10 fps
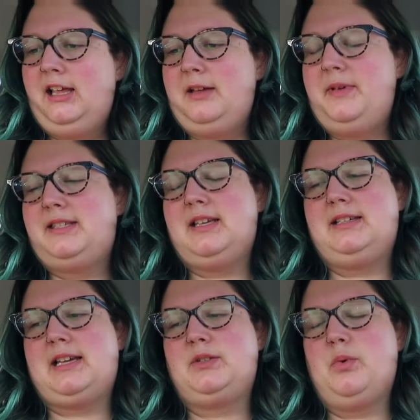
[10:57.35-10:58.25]
I mean, it's
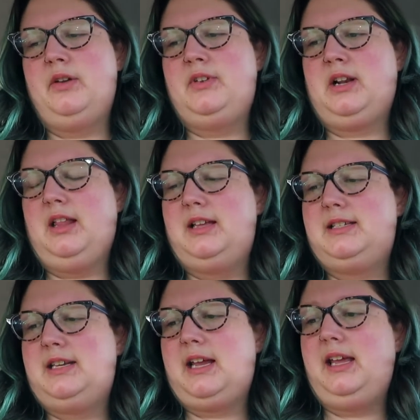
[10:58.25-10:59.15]
not task one. I've done a lot
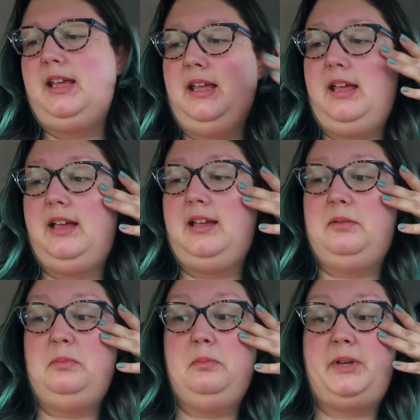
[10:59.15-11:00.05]
today.
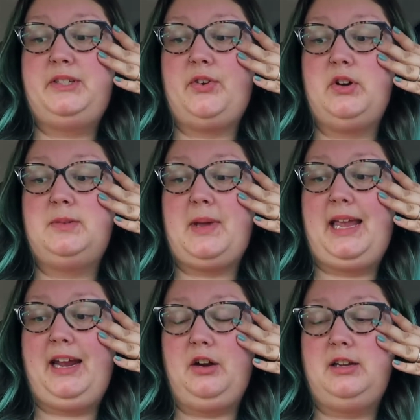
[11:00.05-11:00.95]
But as far as my
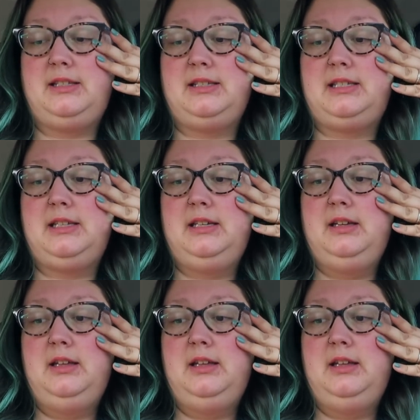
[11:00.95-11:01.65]
errands